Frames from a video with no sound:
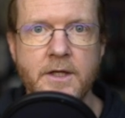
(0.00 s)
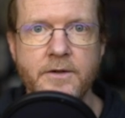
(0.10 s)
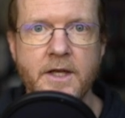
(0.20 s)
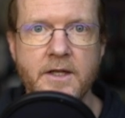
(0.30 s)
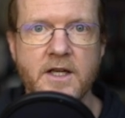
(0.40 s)

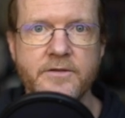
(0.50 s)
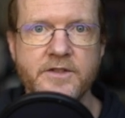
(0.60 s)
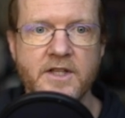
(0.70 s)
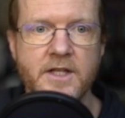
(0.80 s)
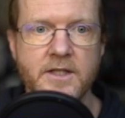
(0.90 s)
that
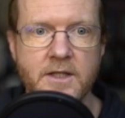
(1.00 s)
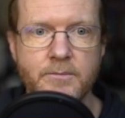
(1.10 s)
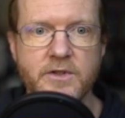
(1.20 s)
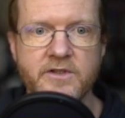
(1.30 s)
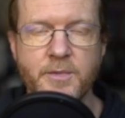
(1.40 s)
covers a
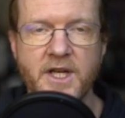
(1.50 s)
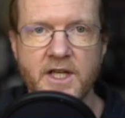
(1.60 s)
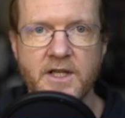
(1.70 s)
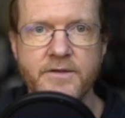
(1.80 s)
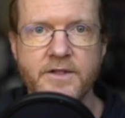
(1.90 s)
number of
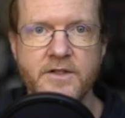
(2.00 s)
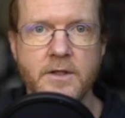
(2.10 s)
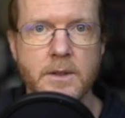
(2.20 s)
behaviors and a